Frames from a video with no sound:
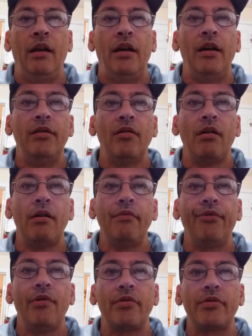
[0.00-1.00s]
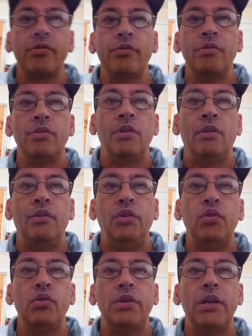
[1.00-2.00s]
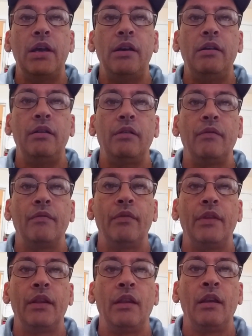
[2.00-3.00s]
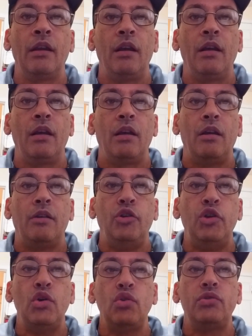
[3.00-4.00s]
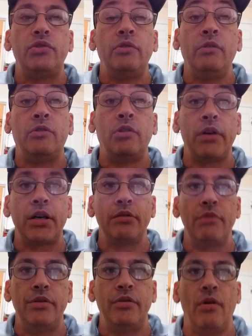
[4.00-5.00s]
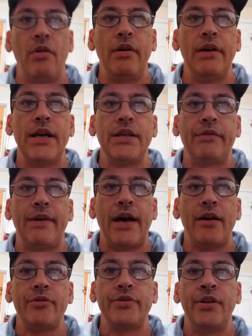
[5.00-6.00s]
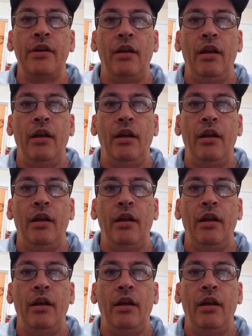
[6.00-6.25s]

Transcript: In your home folder, you can use directories to organize files